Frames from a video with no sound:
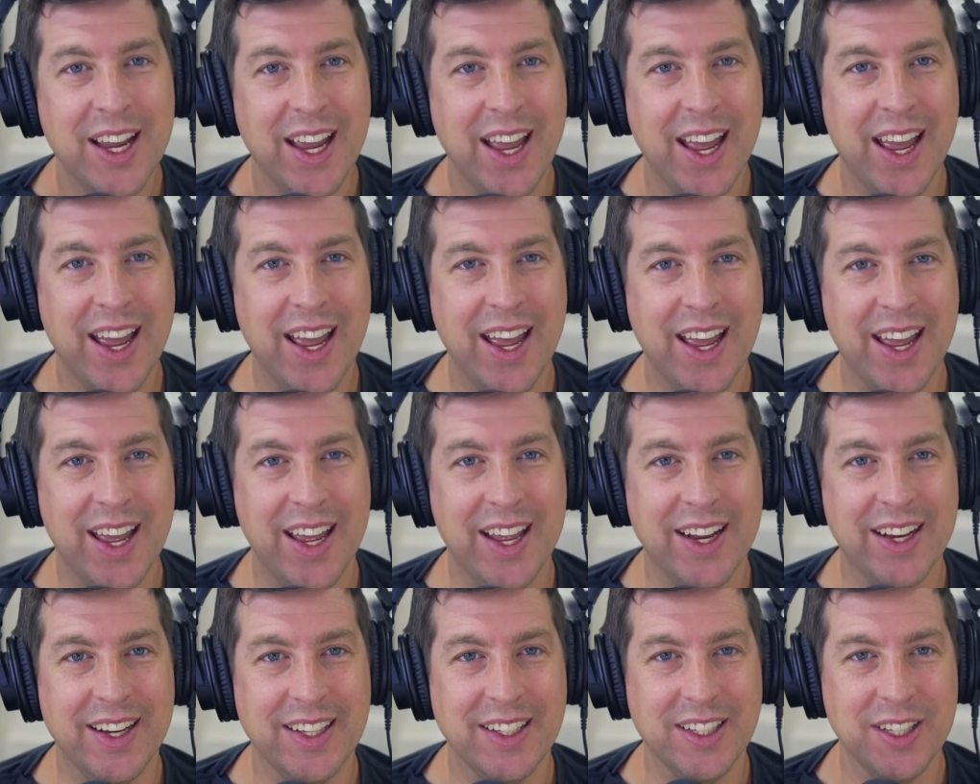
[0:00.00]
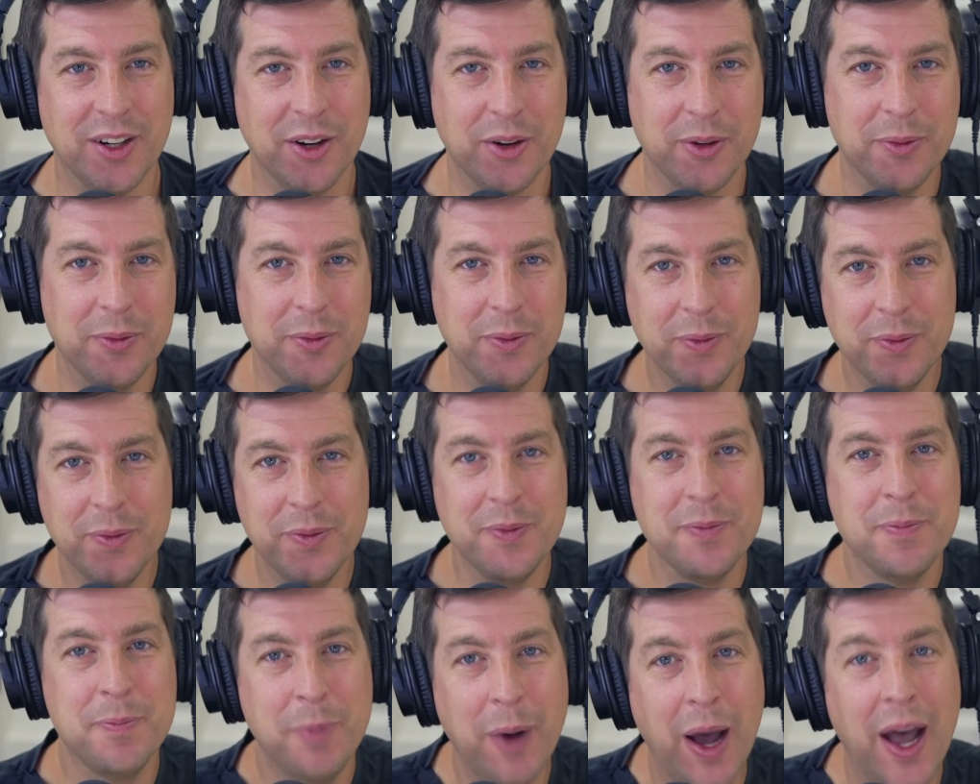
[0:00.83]
And, you know,
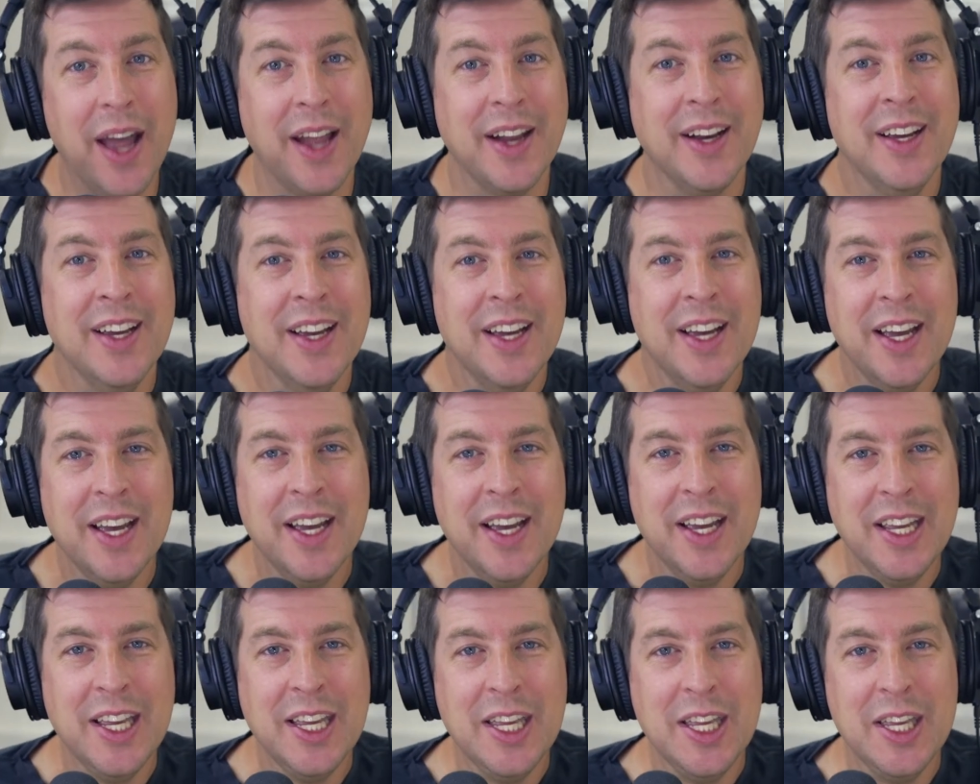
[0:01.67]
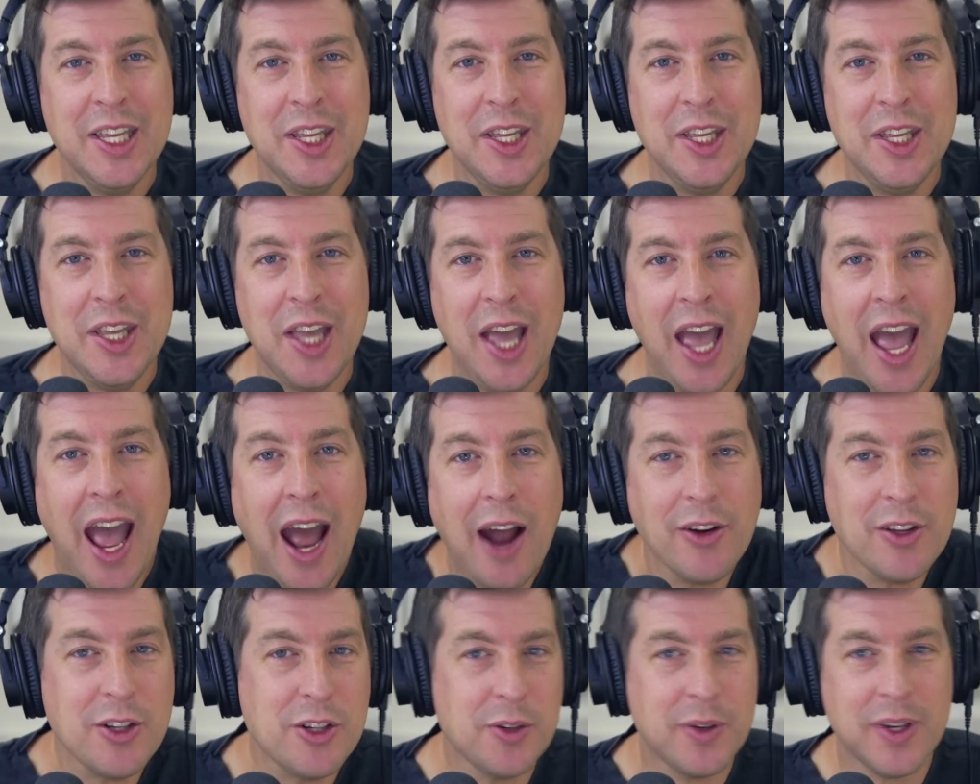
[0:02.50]
but
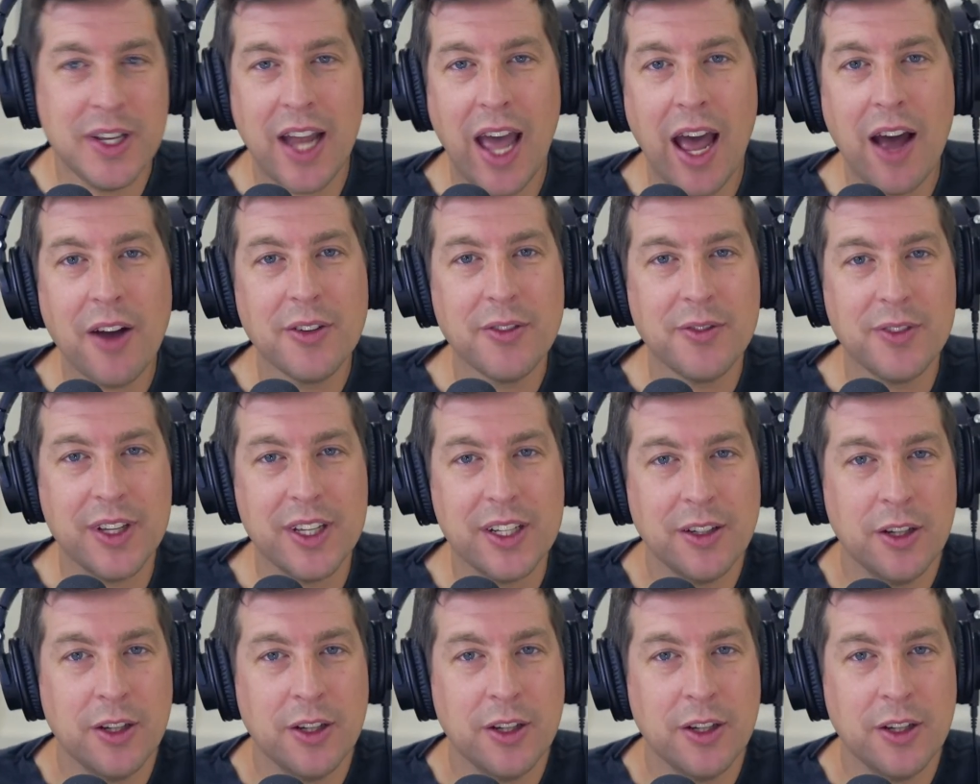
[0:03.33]
how did you get out of it?